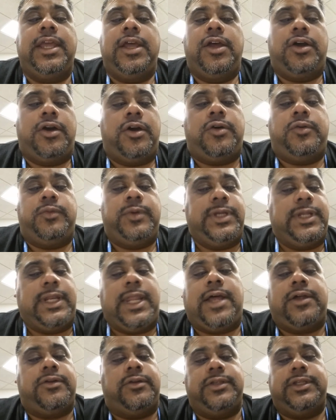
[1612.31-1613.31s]
oh, we
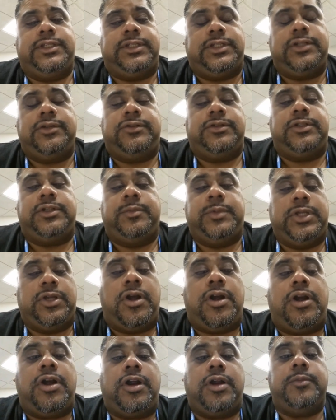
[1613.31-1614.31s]
allowed all these children to be
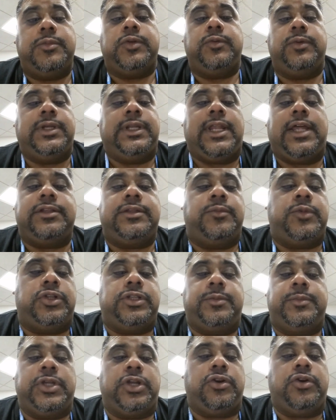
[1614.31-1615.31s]
harmed, we allowed them all to
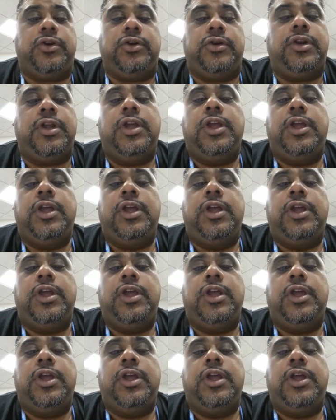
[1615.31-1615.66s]
be hurt,